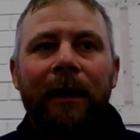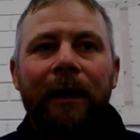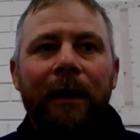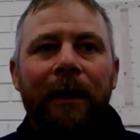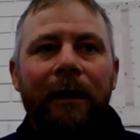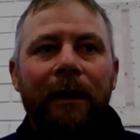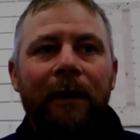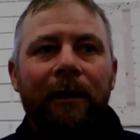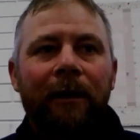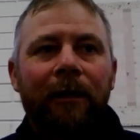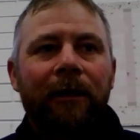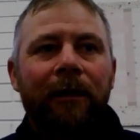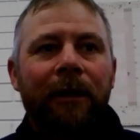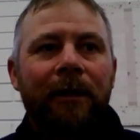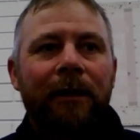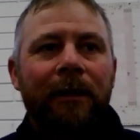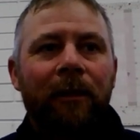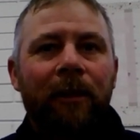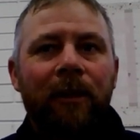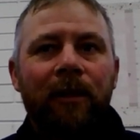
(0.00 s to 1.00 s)
And I
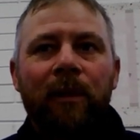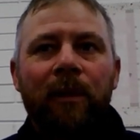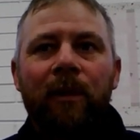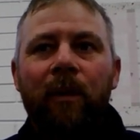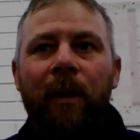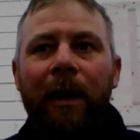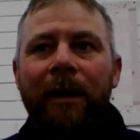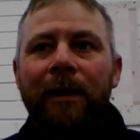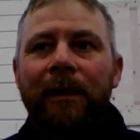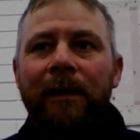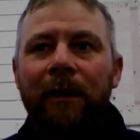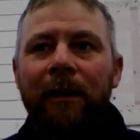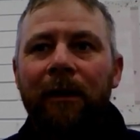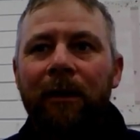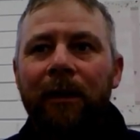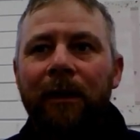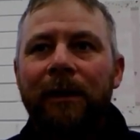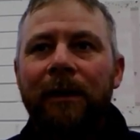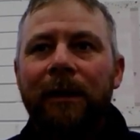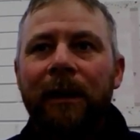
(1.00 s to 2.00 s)
think sometimes we waste a
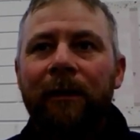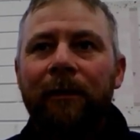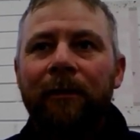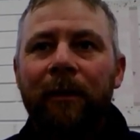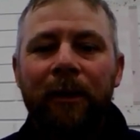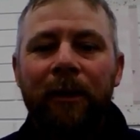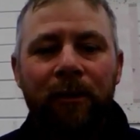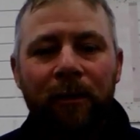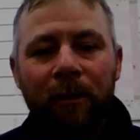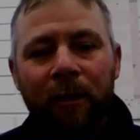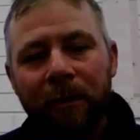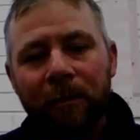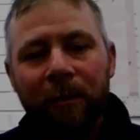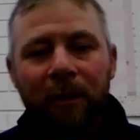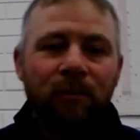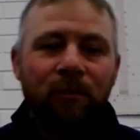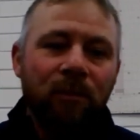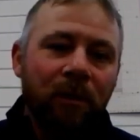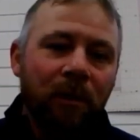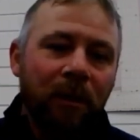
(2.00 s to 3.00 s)
lot of stuff by trying to
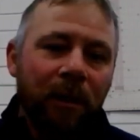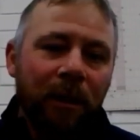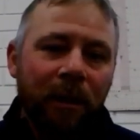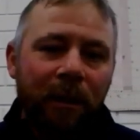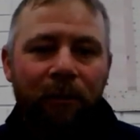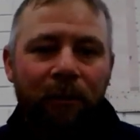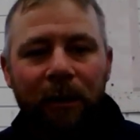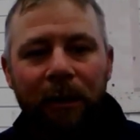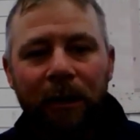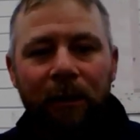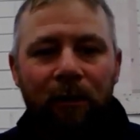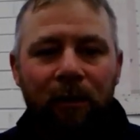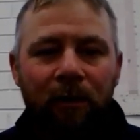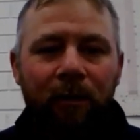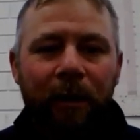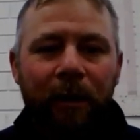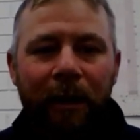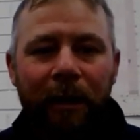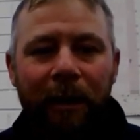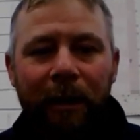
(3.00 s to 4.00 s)
be really, really good
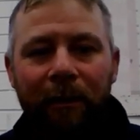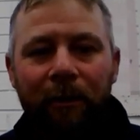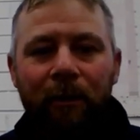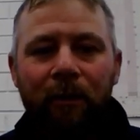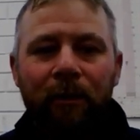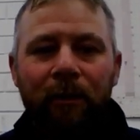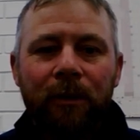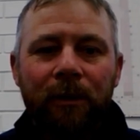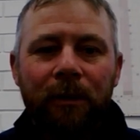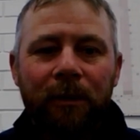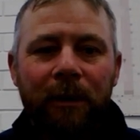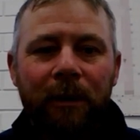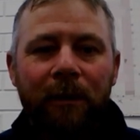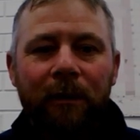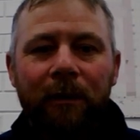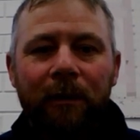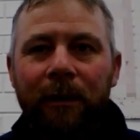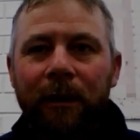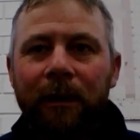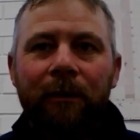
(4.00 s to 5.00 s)
around our horses. And
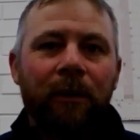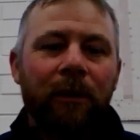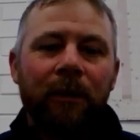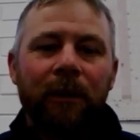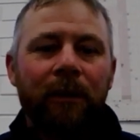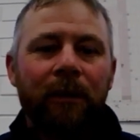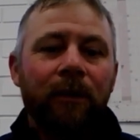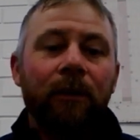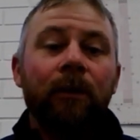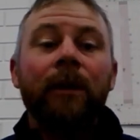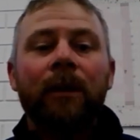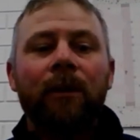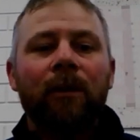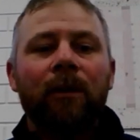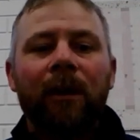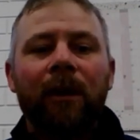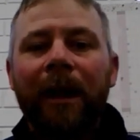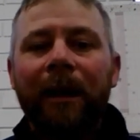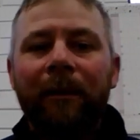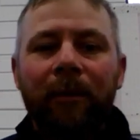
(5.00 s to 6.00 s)
I think, well, you're doing
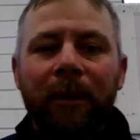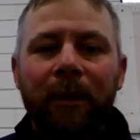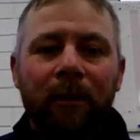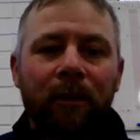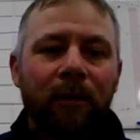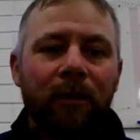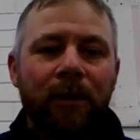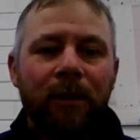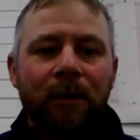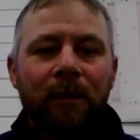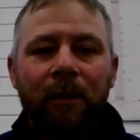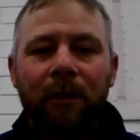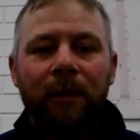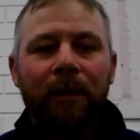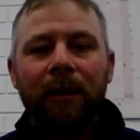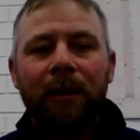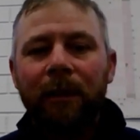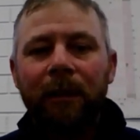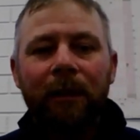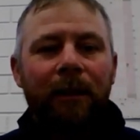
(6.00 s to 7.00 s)
all that, but the horse is
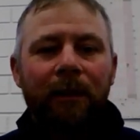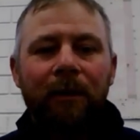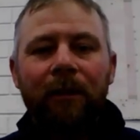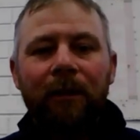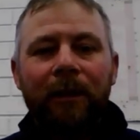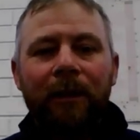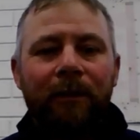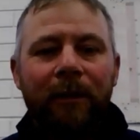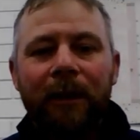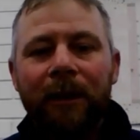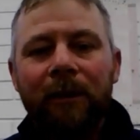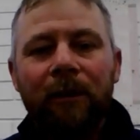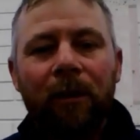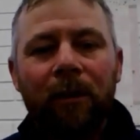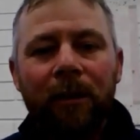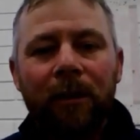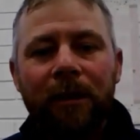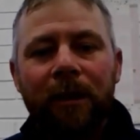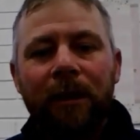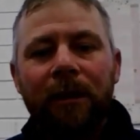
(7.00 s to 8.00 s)
not even
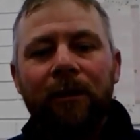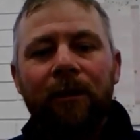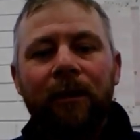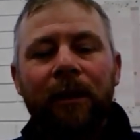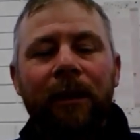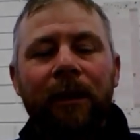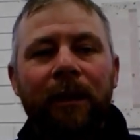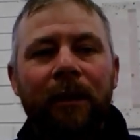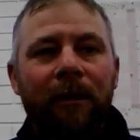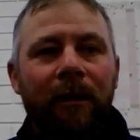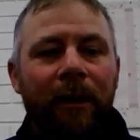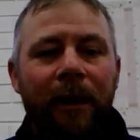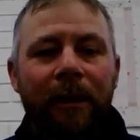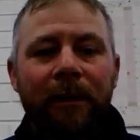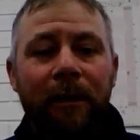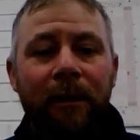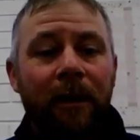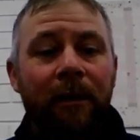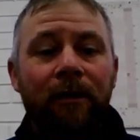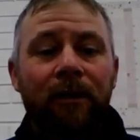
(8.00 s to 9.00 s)
acknowledging it or anything like that.
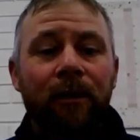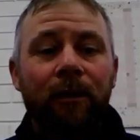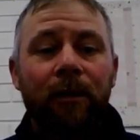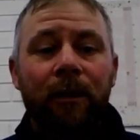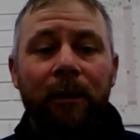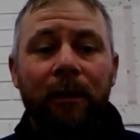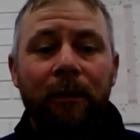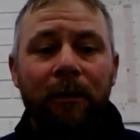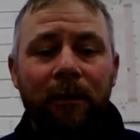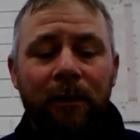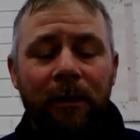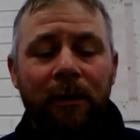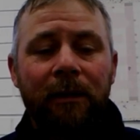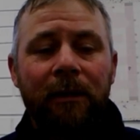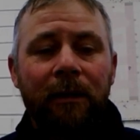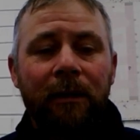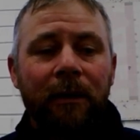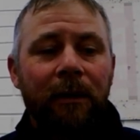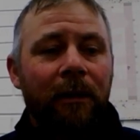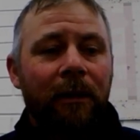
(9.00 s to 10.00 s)
So don't do it.
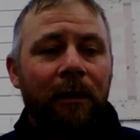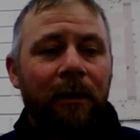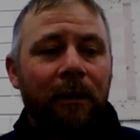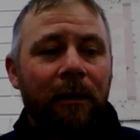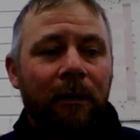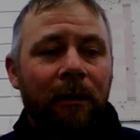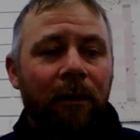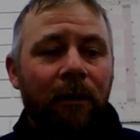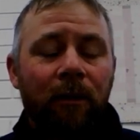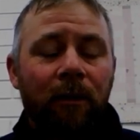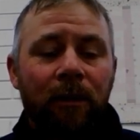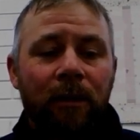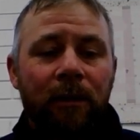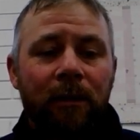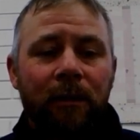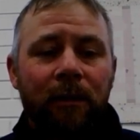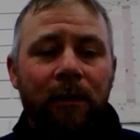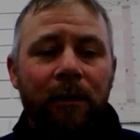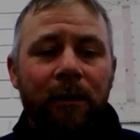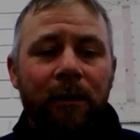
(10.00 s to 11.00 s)
Just the horse,